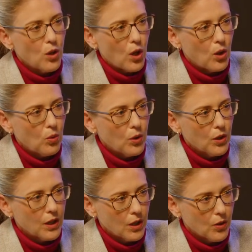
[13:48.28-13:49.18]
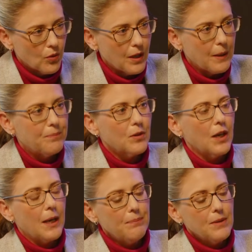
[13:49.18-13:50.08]
whole working career.
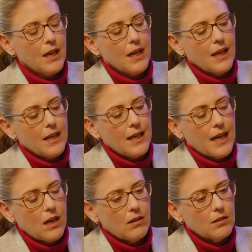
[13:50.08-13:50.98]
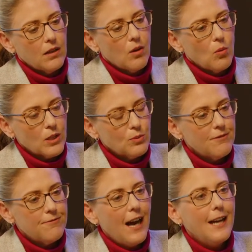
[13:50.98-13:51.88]
Okay. Now, what we
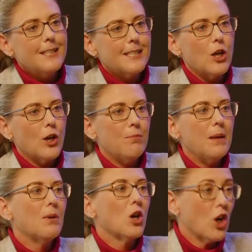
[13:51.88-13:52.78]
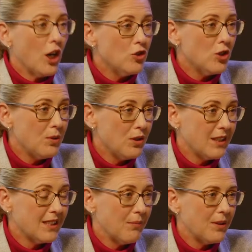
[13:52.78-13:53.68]
find is a lot of people are contributing
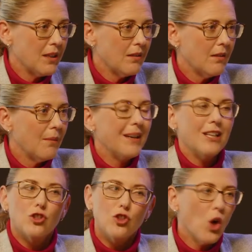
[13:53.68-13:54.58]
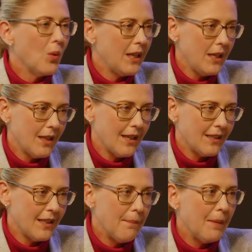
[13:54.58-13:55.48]
something, but it's nowhere near
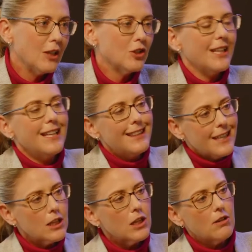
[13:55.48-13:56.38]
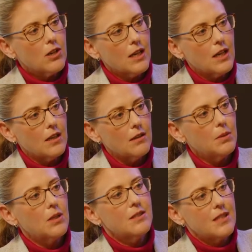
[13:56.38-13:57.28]
that number. So they think they're okay
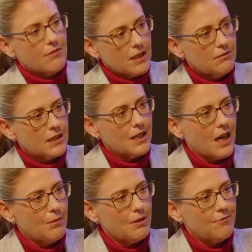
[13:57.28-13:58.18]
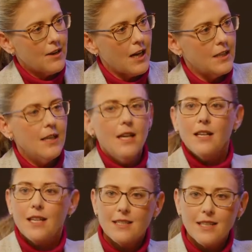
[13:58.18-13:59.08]
because they're in a retirement fund,
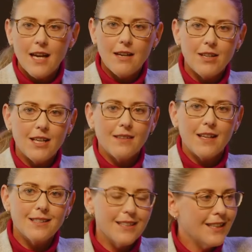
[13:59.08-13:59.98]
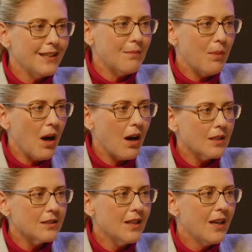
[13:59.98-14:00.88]
they're saving, they're ticking the
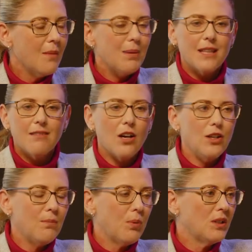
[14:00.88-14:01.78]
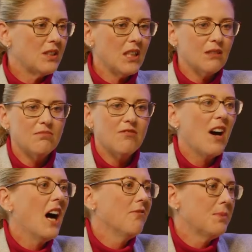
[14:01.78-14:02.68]
box, but they're only putting
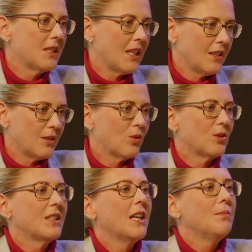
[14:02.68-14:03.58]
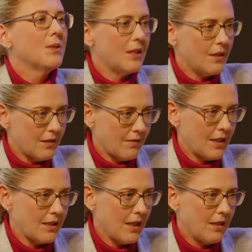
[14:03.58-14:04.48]
5% or 10% of their
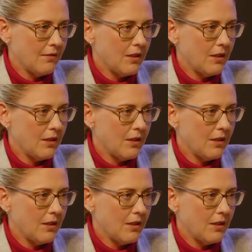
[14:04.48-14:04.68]
salary